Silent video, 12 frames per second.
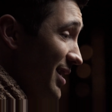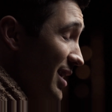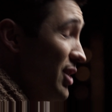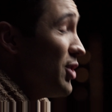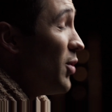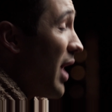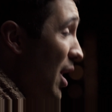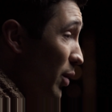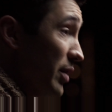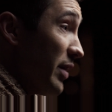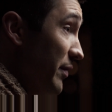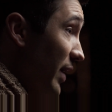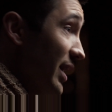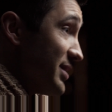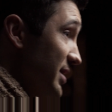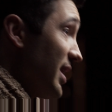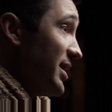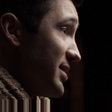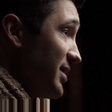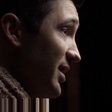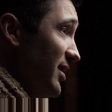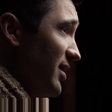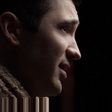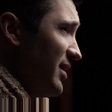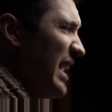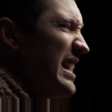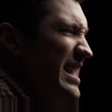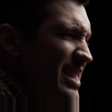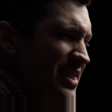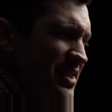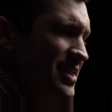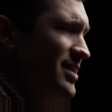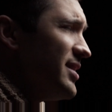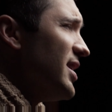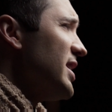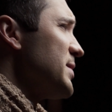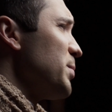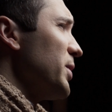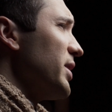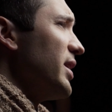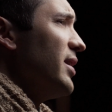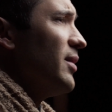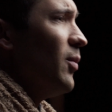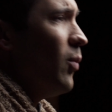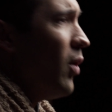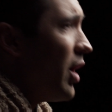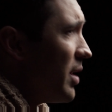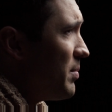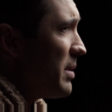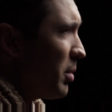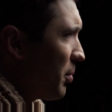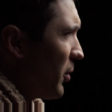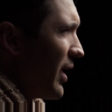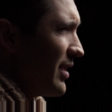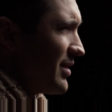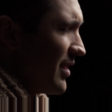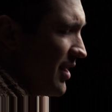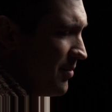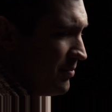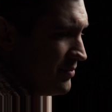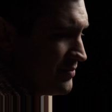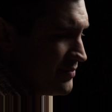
he knew I would have advised against it, and he desperately wanted people praying to him.